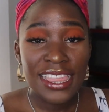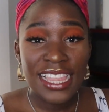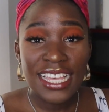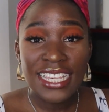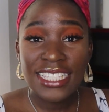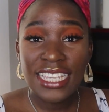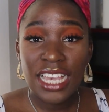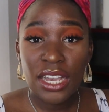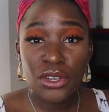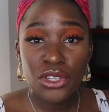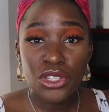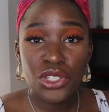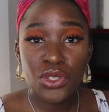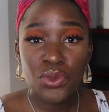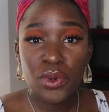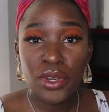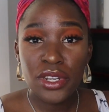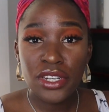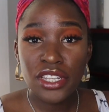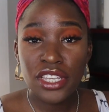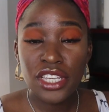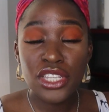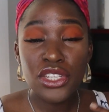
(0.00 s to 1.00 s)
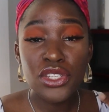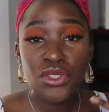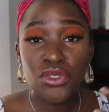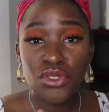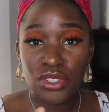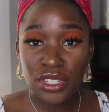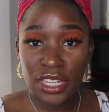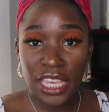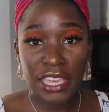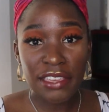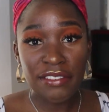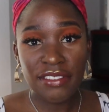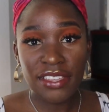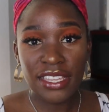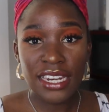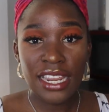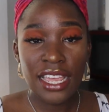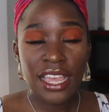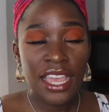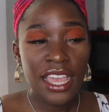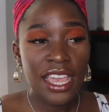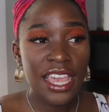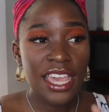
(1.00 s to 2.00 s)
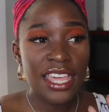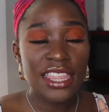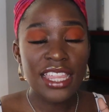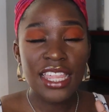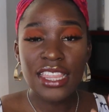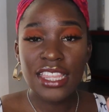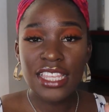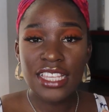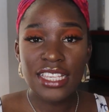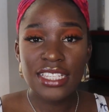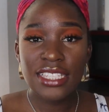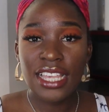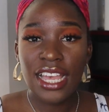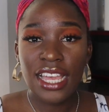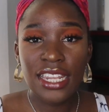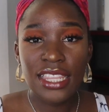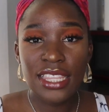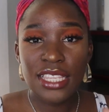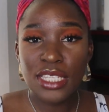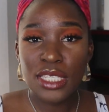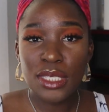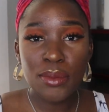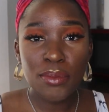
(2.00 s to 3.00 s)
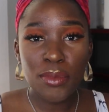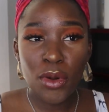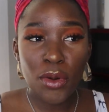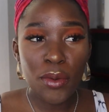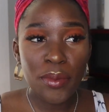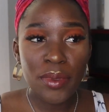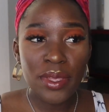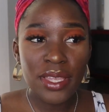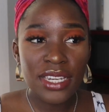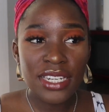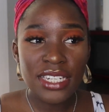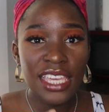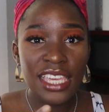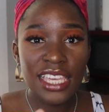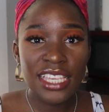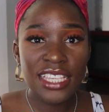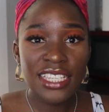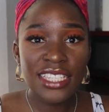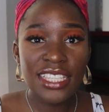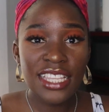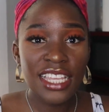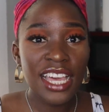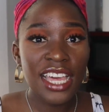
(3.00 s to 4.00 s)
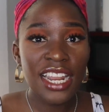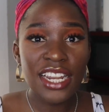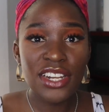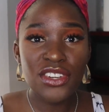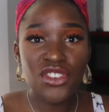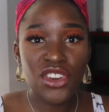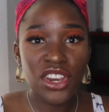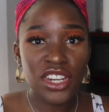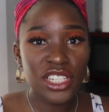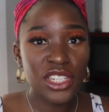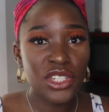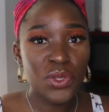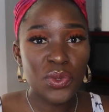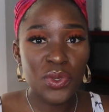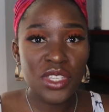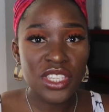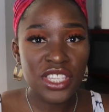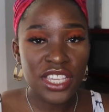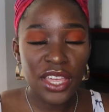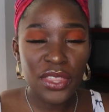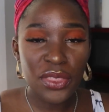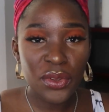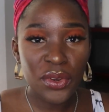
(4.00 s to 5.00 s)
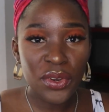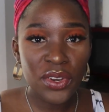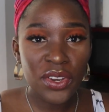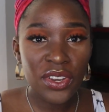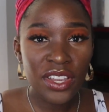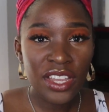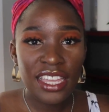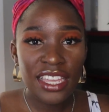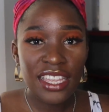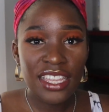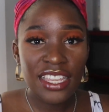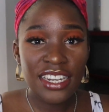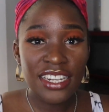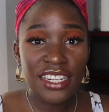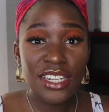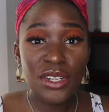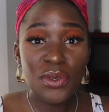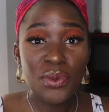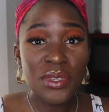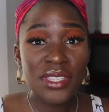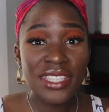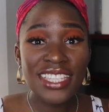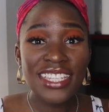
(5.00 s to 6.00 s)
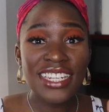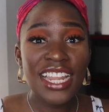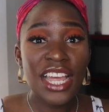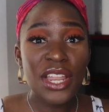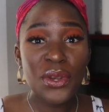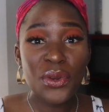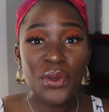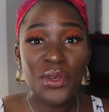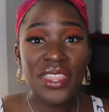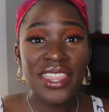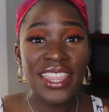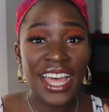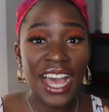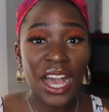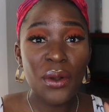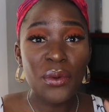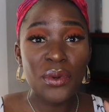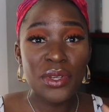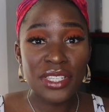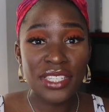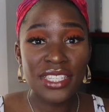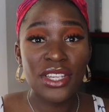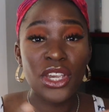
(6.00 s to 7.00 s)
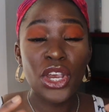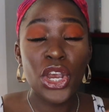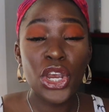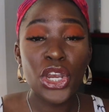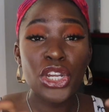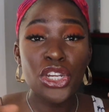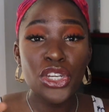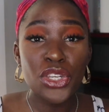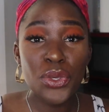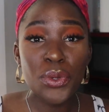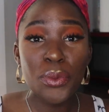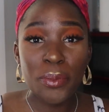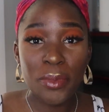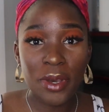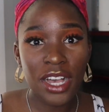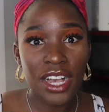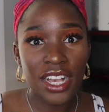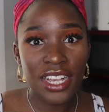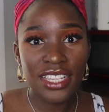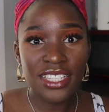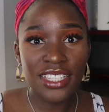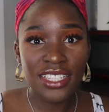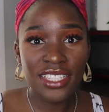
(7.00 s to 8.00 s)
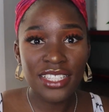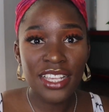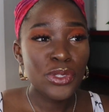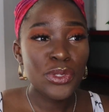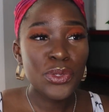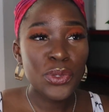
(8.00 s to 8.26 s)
That's how she ran into David, and then they just had this moment. They kissed, they got attracted to each other, and Louise did not know that was her new boss.